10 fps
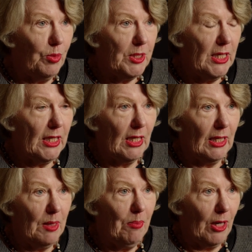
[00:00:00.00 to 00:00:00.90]

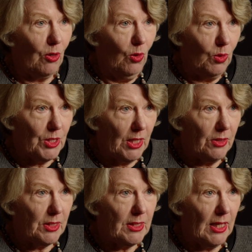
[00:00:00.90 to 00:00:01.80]
particularly, but
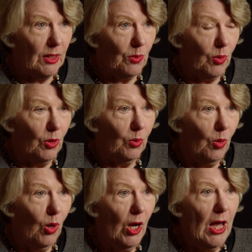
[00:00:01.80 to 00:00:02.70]
also the Second World
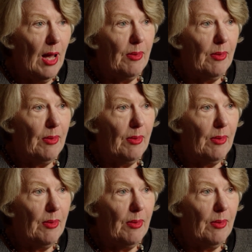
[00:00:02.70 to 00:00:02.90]
War,